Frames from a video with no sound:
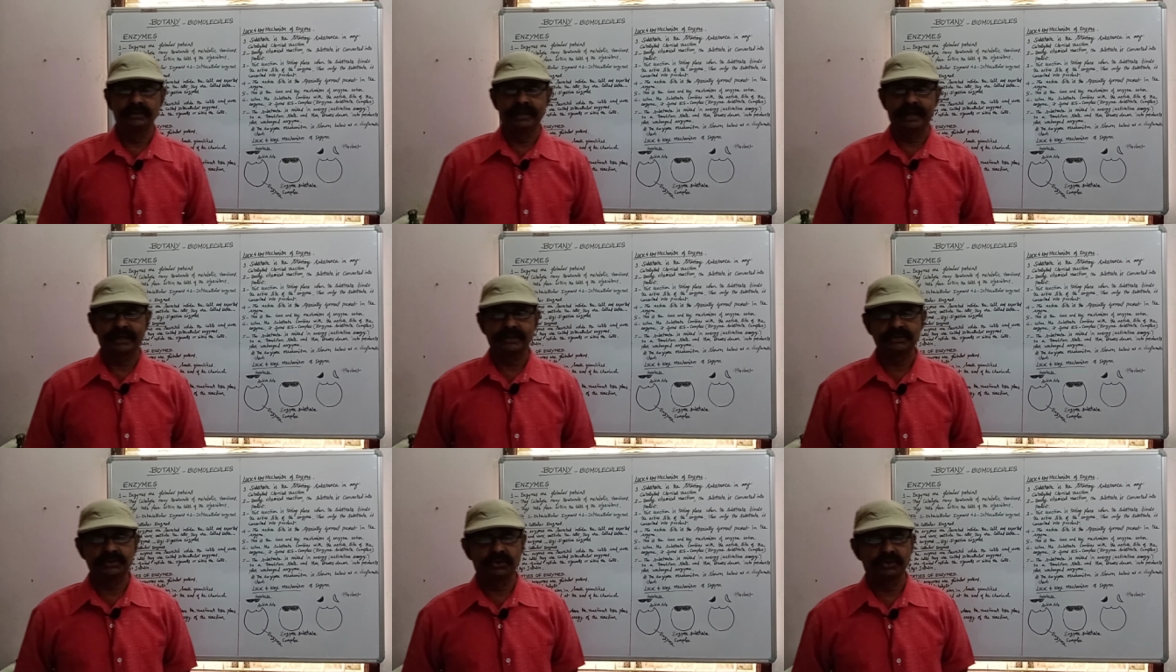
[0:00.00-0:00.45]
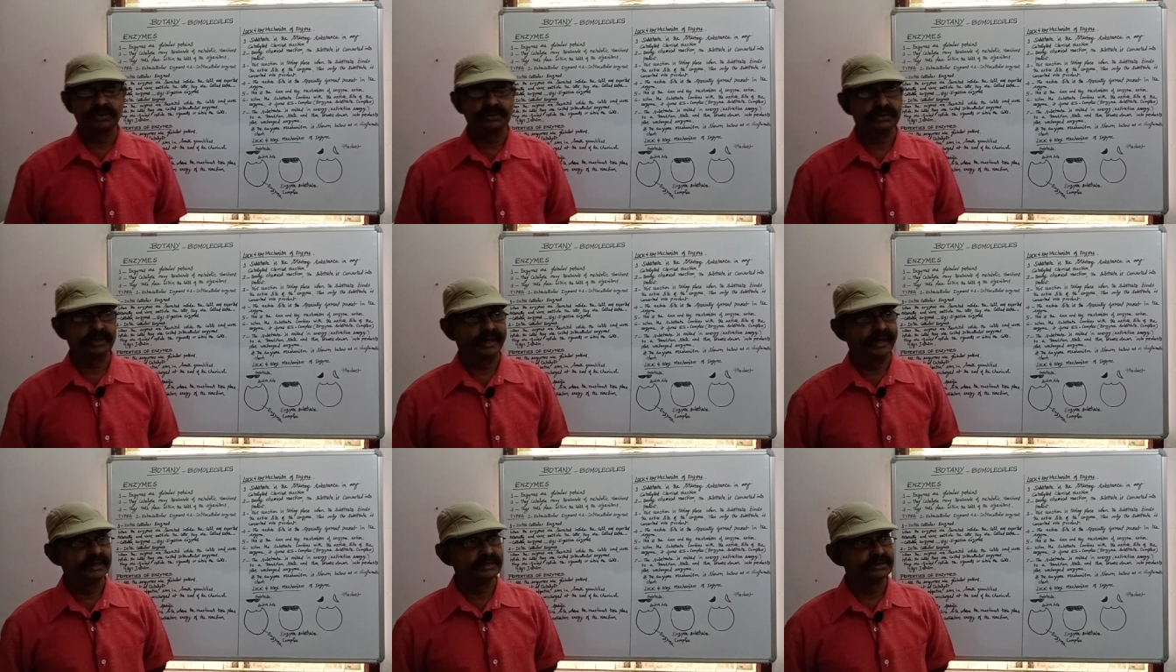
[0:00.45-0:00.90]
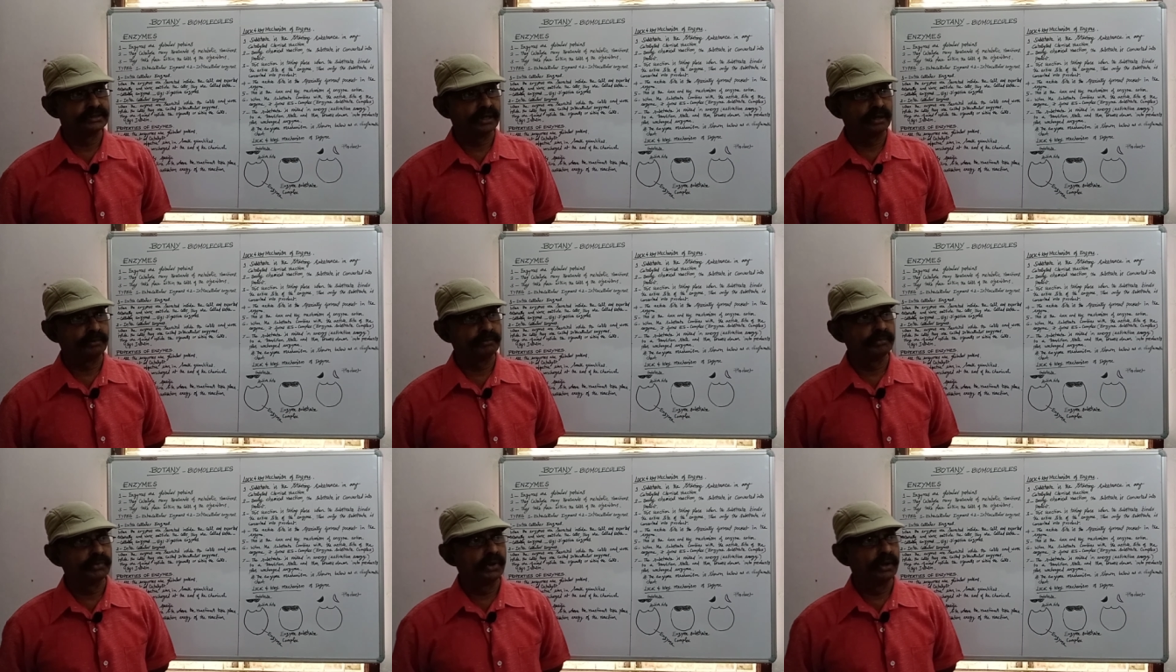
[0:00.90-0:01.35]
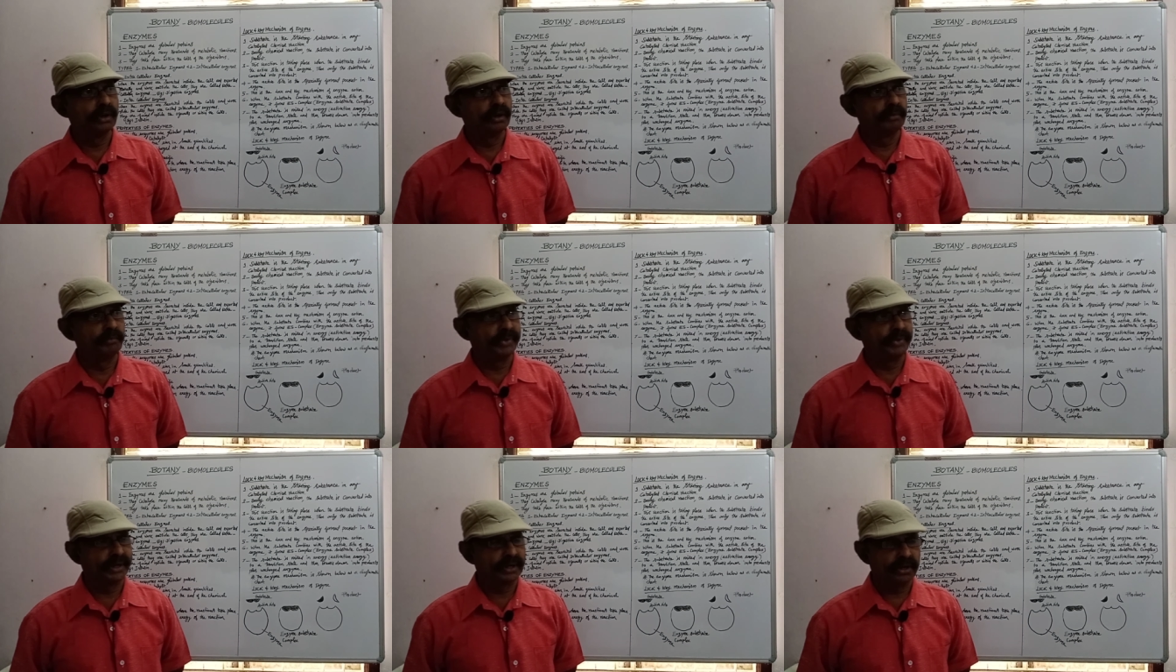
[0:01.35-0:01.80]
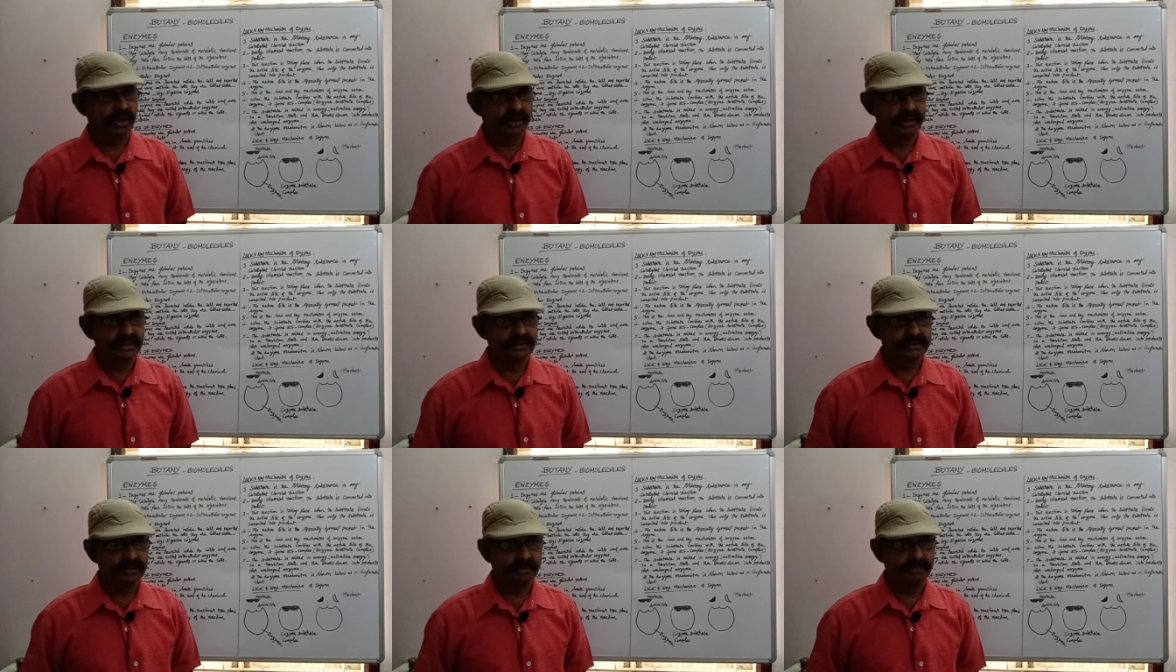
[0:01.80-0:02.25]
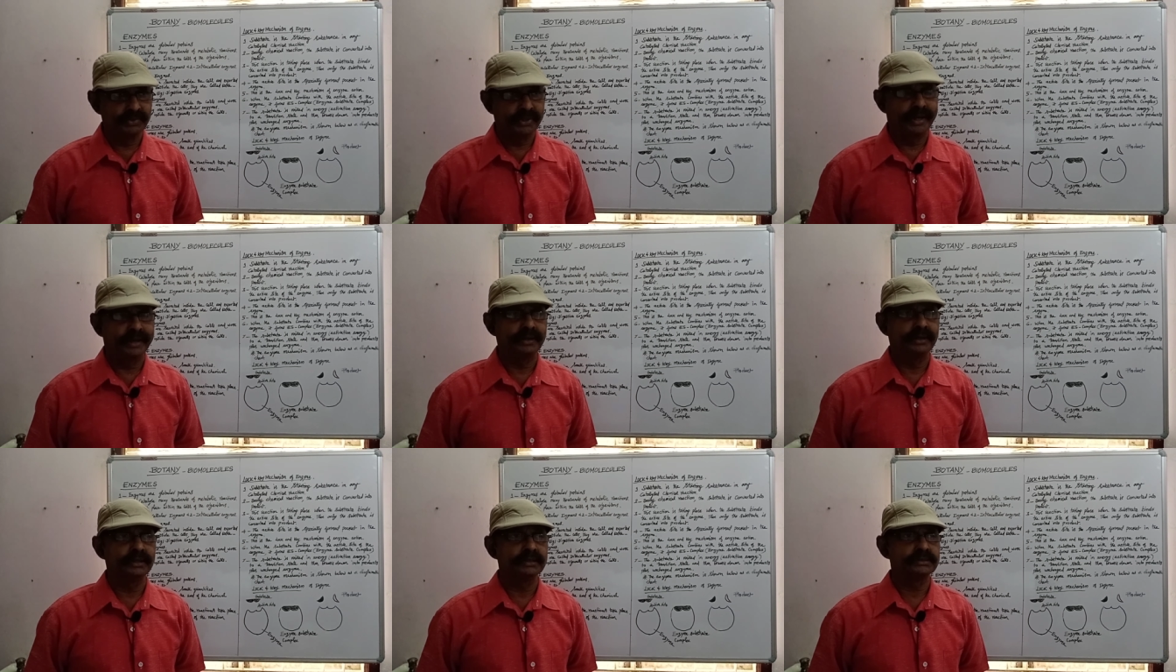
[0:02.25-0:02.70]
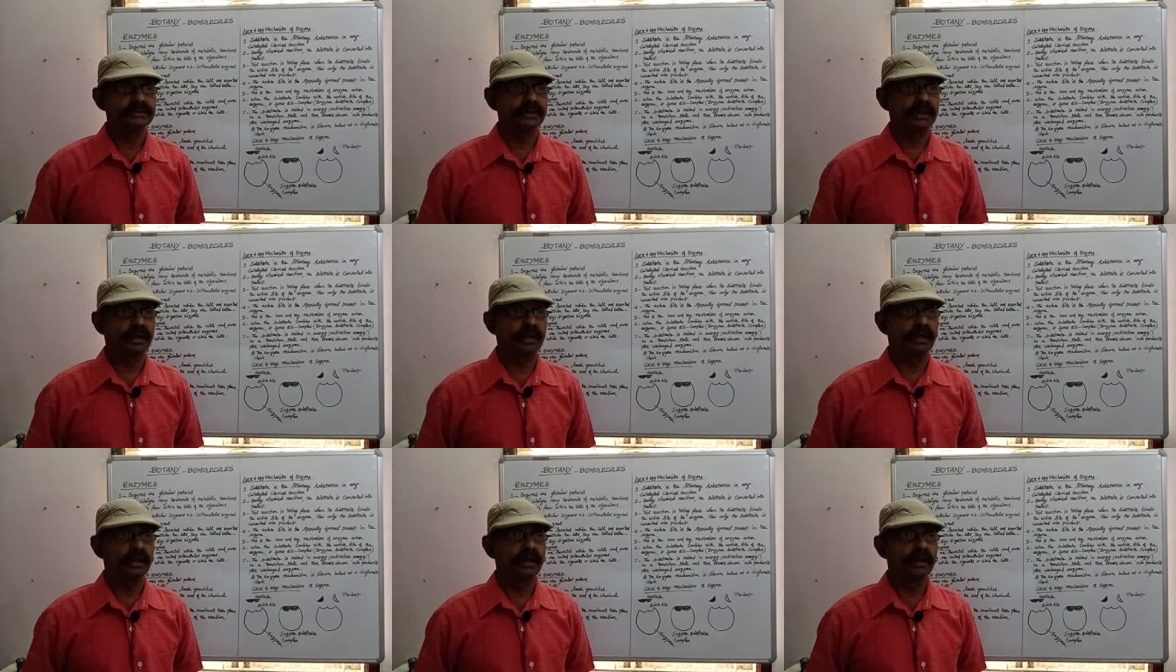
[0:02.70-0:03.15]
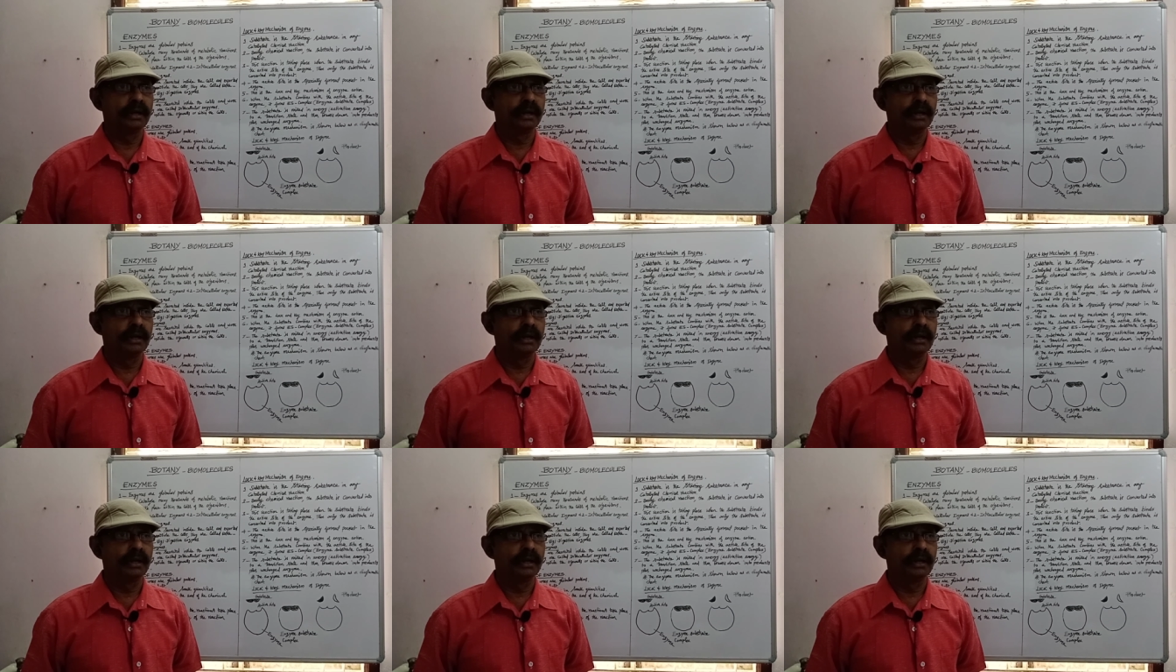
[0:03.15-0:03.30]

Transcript: that shows the enzyme mechanism that is the